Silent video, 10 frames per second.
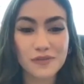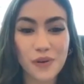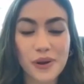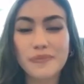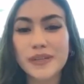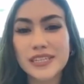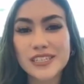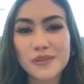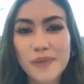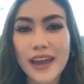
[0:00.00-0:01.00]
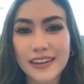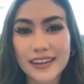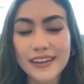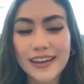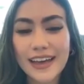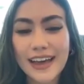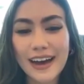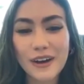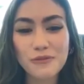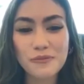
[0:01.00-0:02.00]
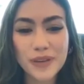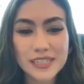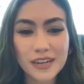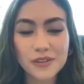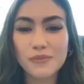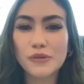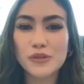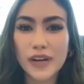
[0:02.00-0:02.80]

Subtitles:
for participating. We picked out the most